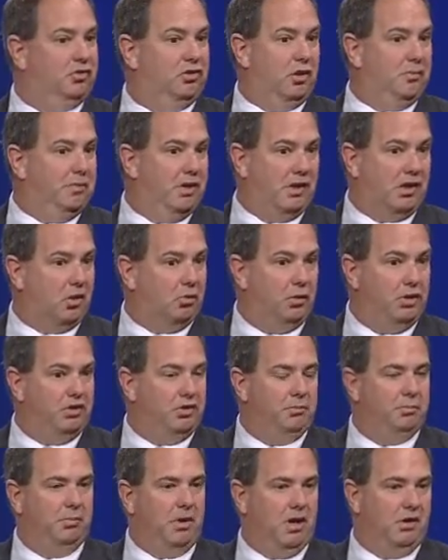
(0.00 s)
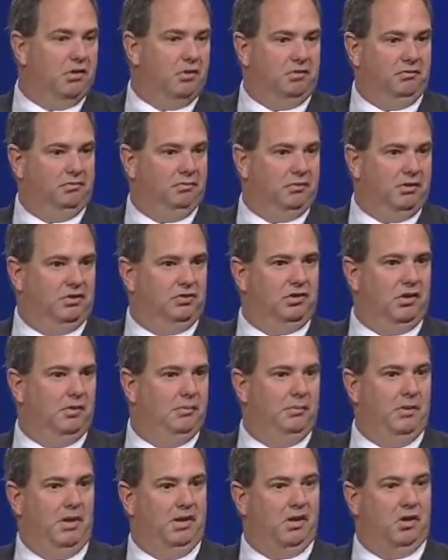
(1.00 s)
that is going to make our region better? That's going
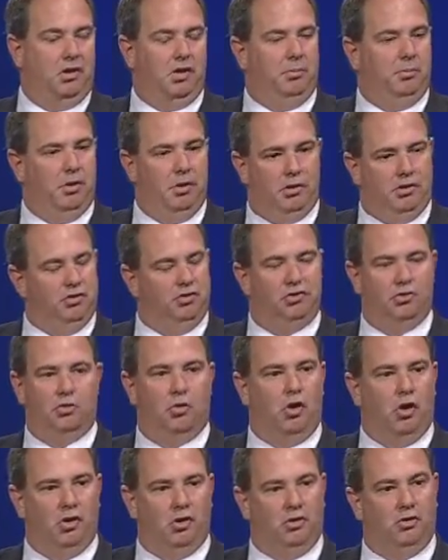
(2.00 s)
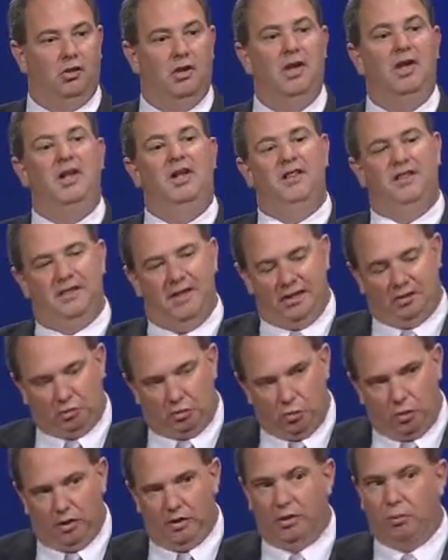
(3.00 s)
to make our communities stronger.
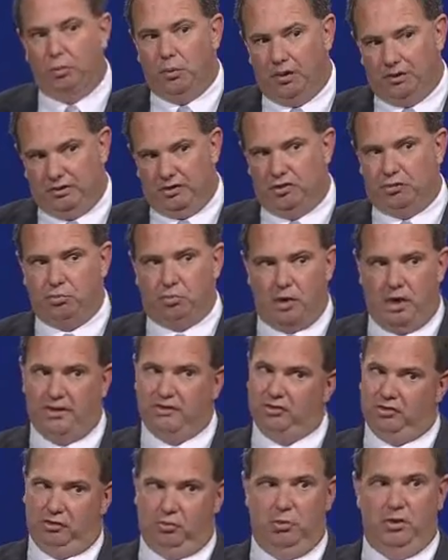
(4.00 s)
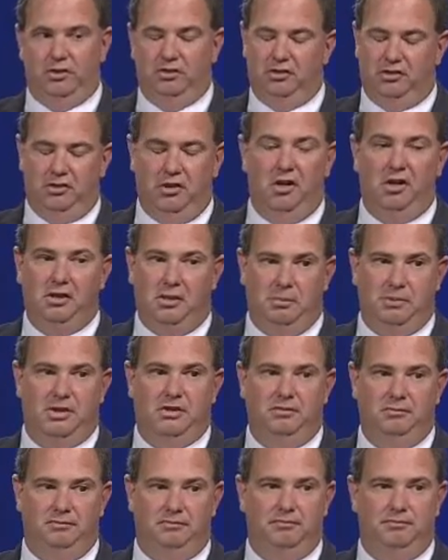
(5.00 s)
That's really what this process wants to talk
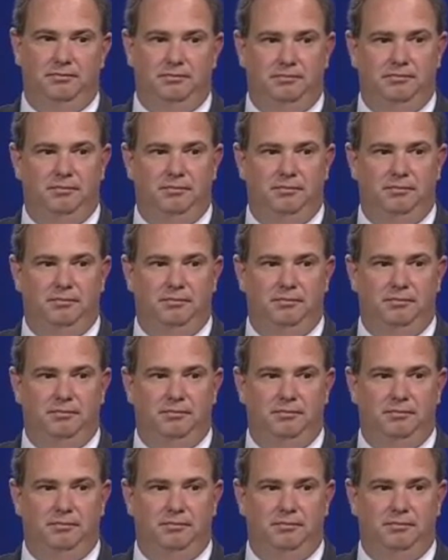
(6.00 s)
about.